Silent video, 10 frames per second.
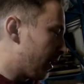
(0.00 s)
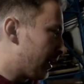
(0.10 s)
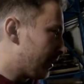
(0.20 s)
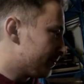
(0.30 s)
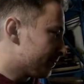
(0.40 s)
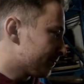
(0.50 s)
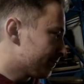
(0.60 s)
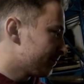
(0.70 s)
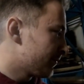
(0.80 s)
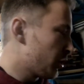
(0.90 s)
um,
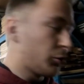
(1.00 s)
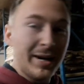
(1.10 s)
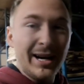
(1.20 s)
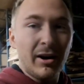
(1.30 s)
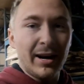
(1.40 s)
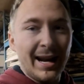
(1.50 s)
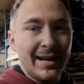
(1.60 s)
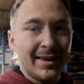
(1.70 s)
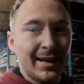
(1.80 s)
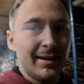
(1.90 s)
degree on
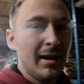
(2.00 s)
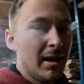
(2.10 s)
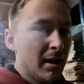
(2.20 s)
anything